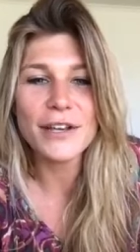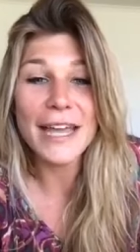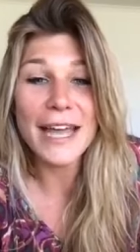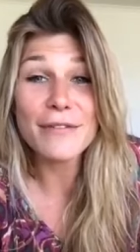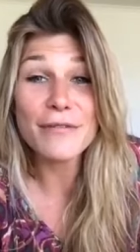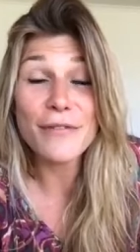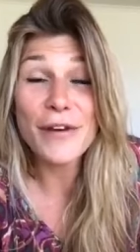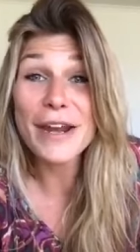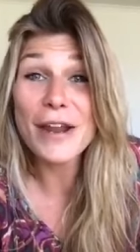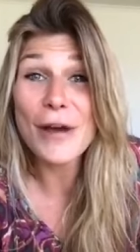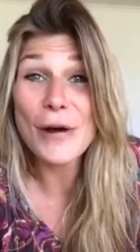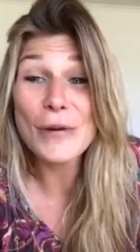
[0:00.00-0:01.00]
So
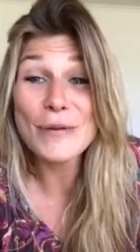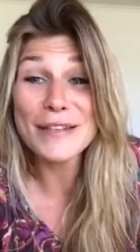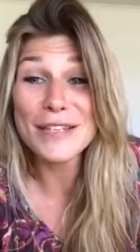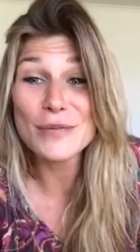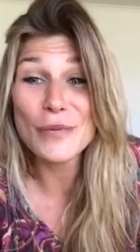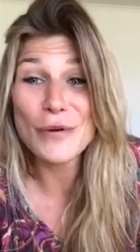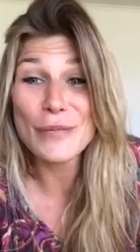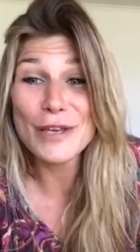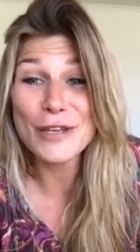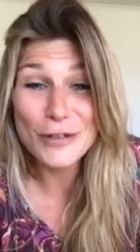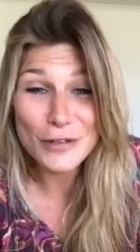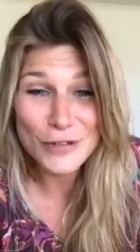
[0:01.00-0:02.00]
Catherine, I hope that this will be
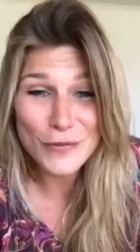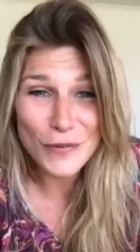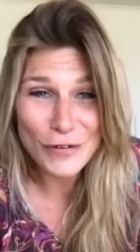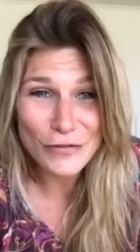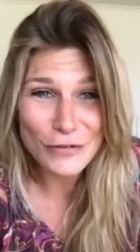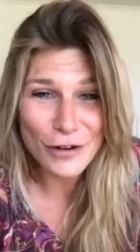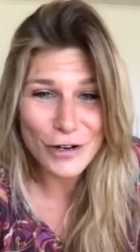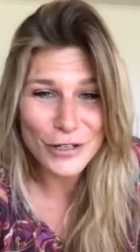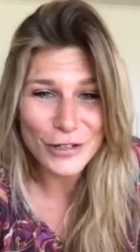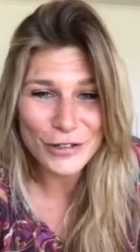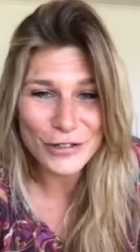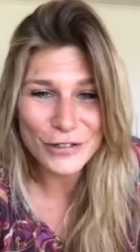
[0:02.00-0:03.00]
useful for
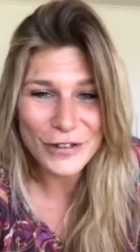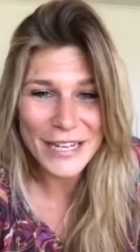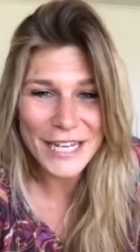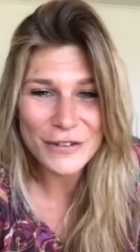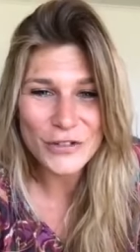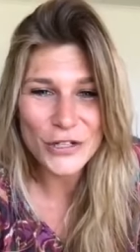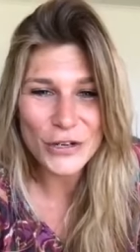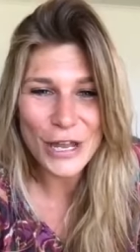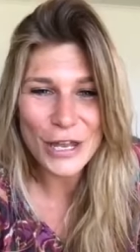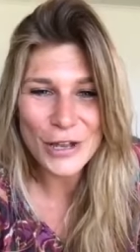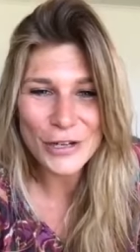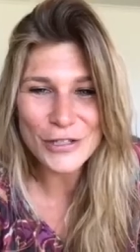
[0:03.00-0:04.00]
you. It gives you
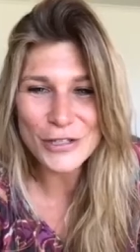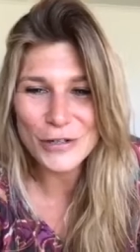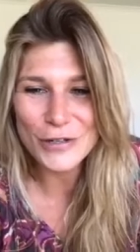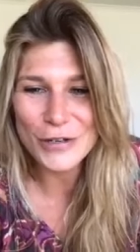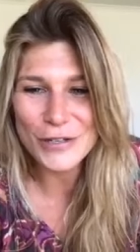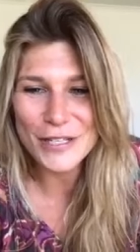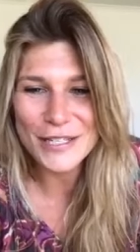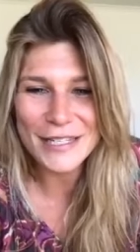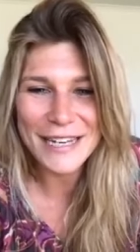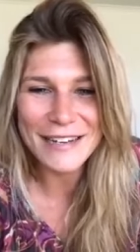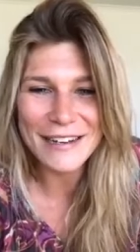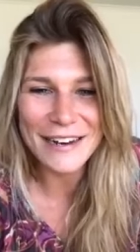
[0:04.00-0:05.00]
lots to
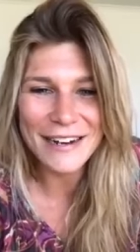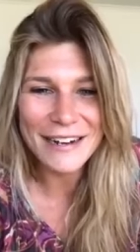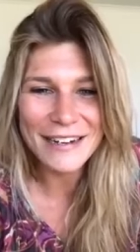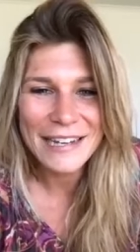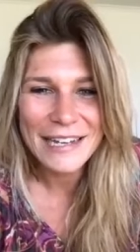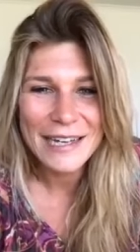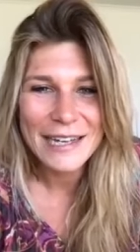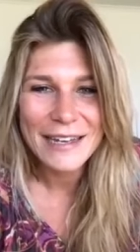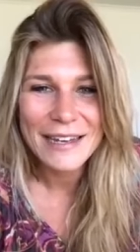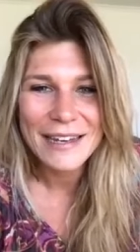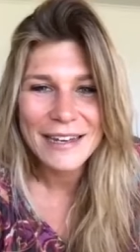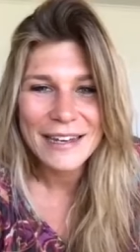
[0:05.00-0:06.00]
consider,
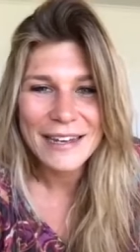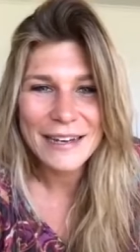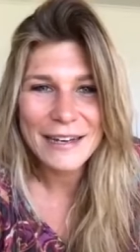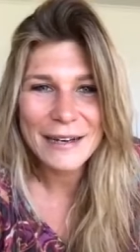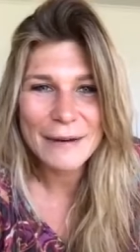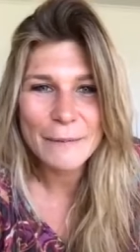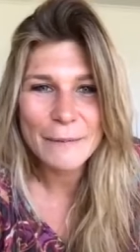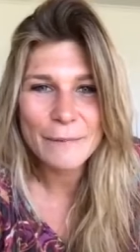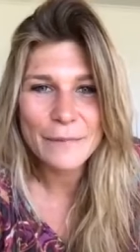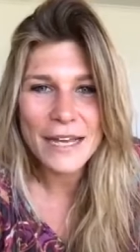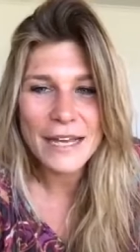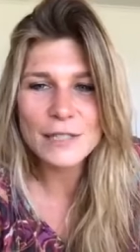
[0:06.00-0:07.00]

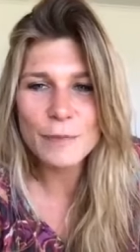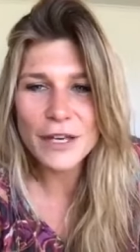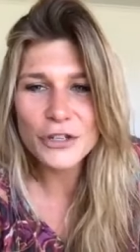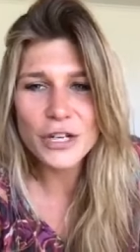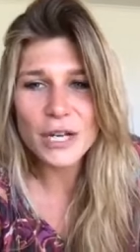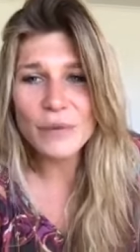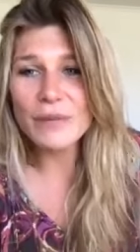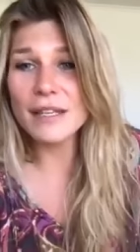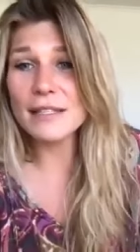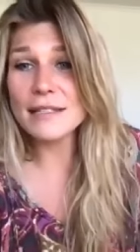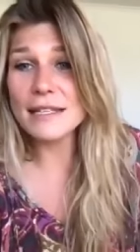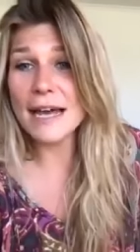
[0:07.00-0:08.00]
especially with
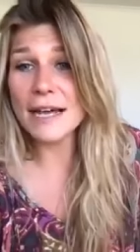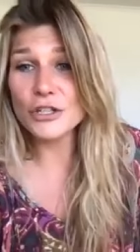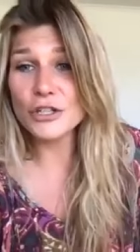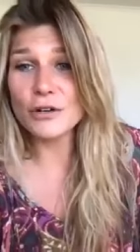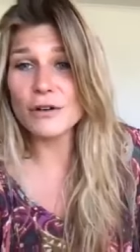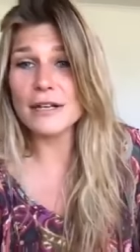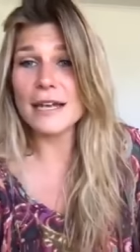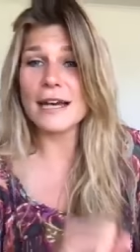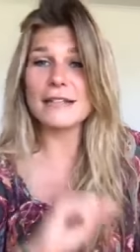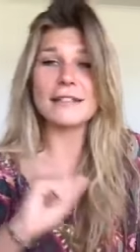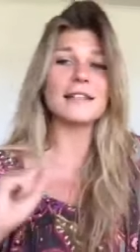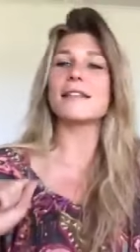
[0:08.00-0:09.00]
international
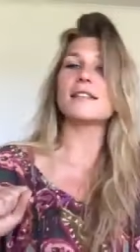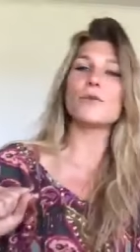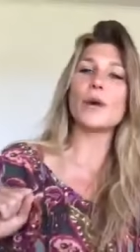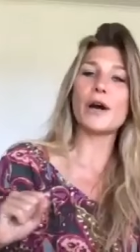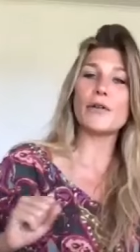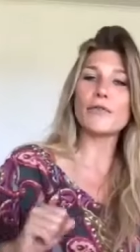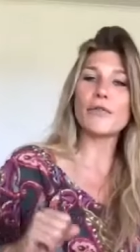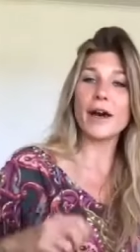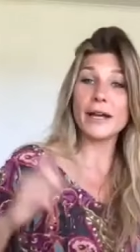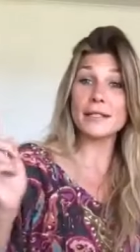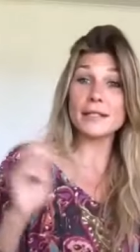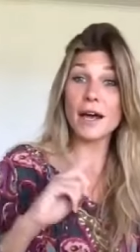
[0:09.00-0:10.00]
classes as well,
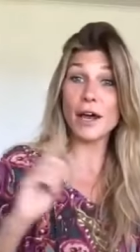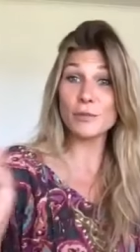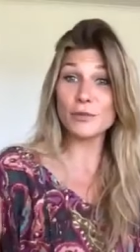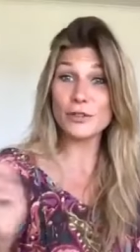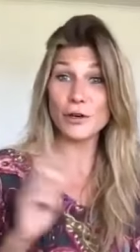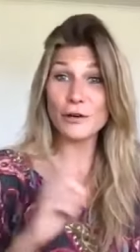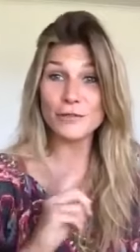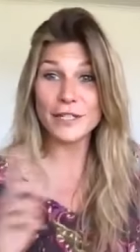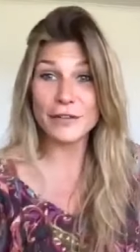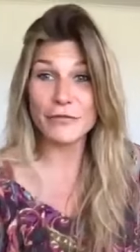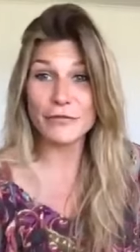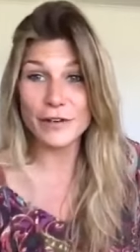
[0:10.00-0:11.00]
right? Time zone
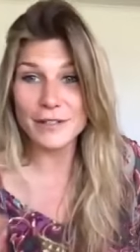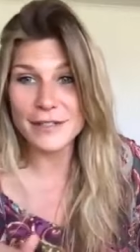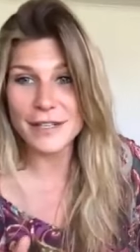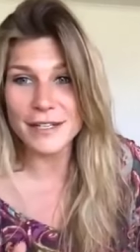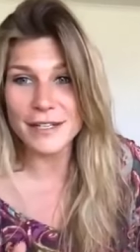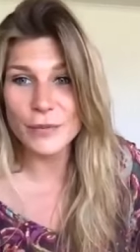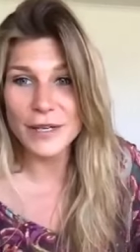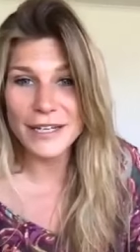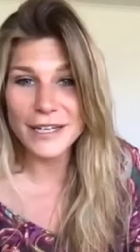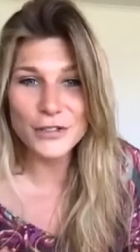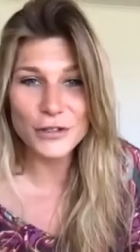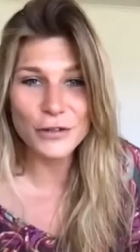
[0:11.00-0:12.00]
differences. We
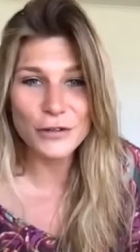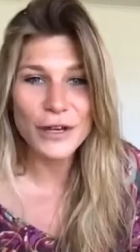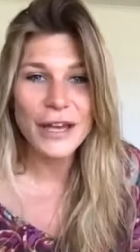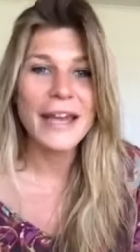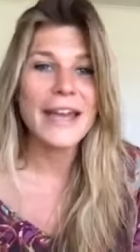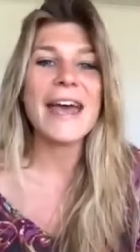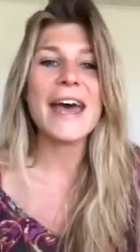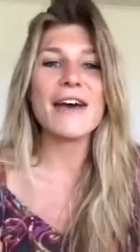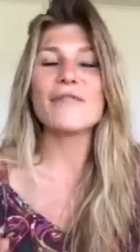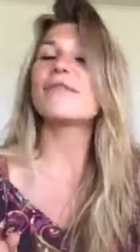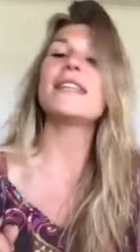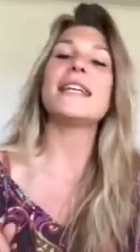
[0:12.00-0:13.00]
need to
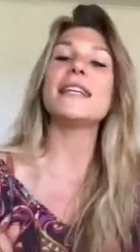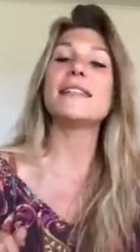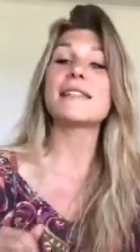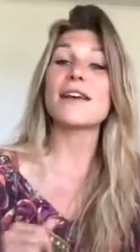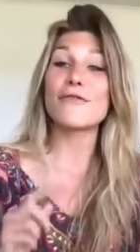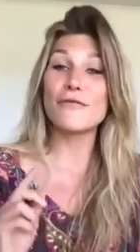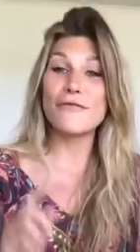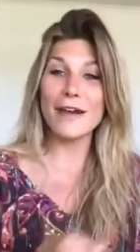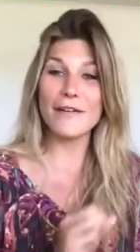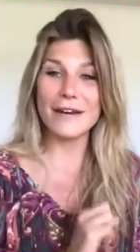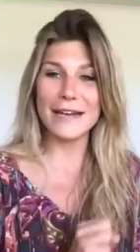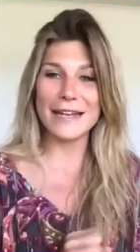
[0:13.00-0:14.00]
have these
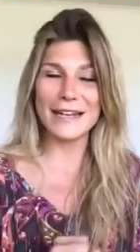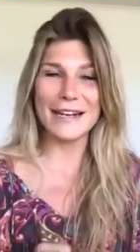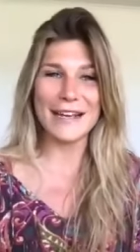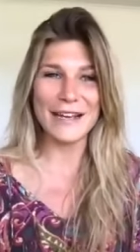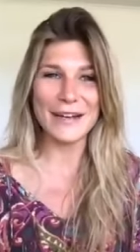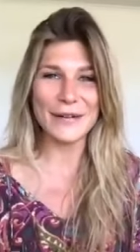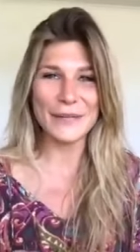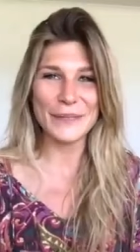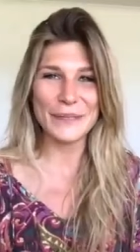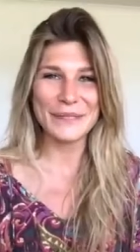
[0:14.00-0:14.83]
very clear.